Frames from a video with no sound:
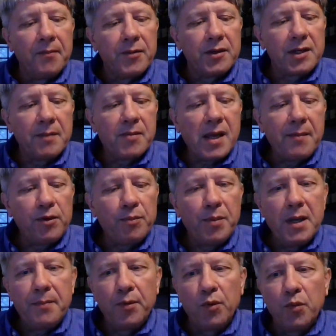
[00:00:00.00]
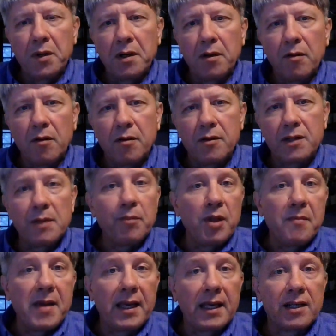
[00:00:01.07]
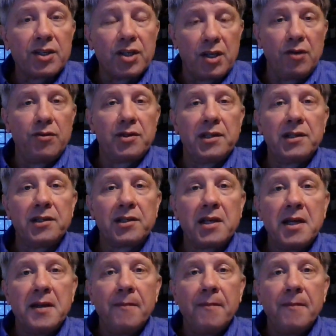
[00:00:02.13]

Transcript: Sometimes people will simply make excuses.